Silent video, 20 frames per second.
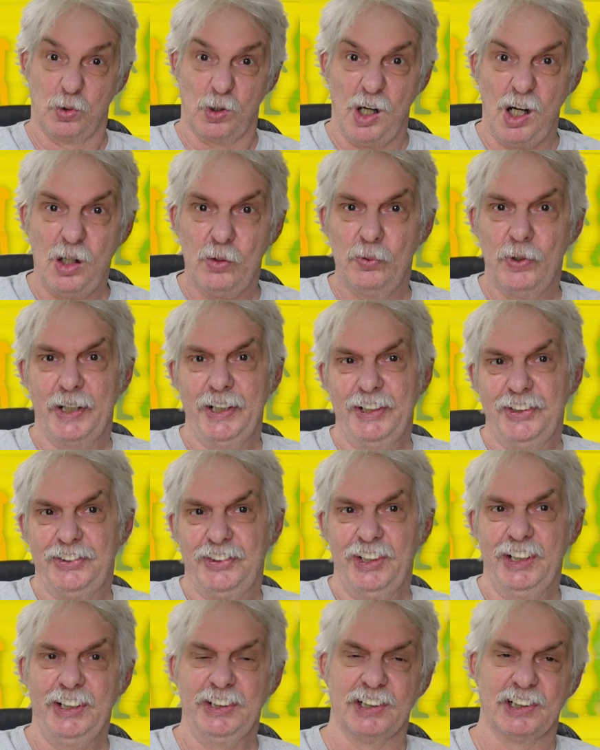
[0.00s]
we're already
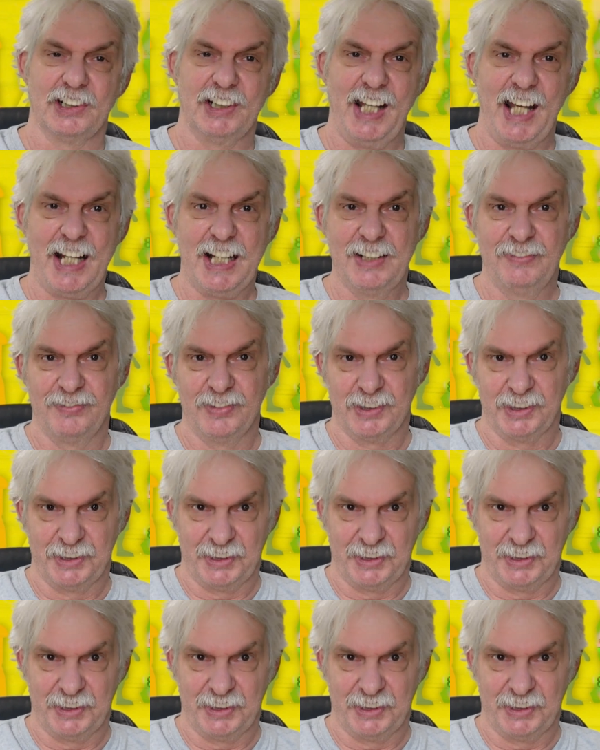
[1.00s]
seeing the lack of